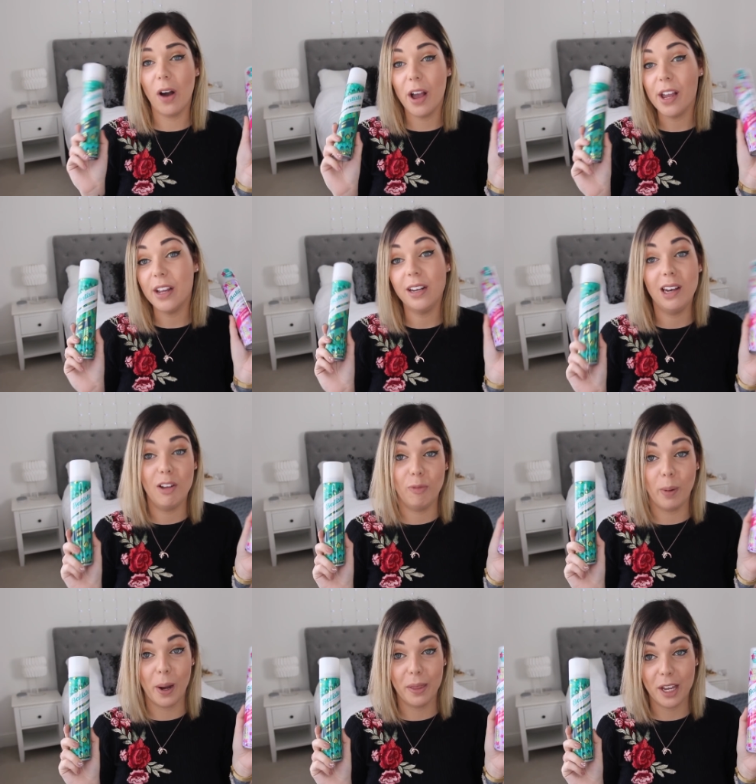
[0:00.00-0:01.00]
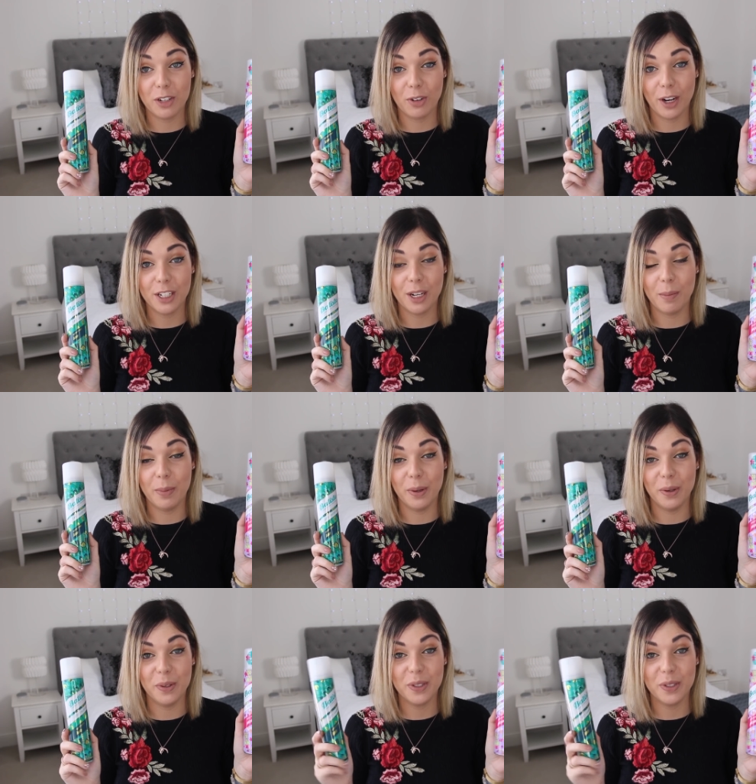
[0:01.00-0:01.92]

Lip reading: I live by their dry shampoos.